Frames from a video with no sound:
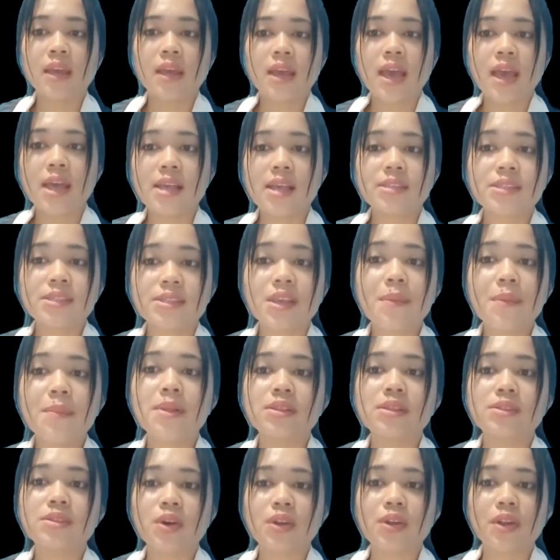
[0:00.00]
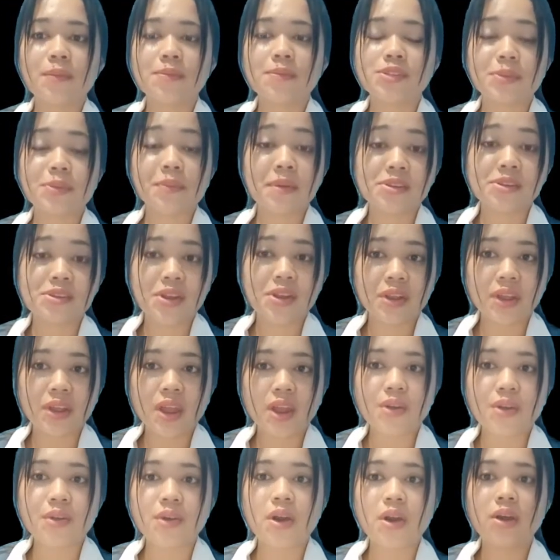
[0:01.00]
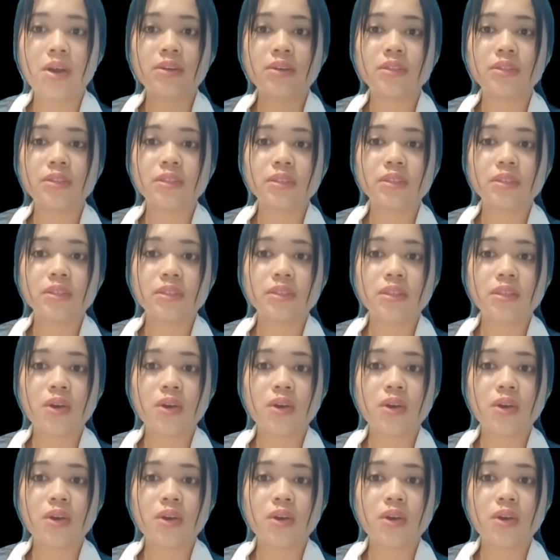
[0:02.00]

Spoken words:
Established on observation Carol on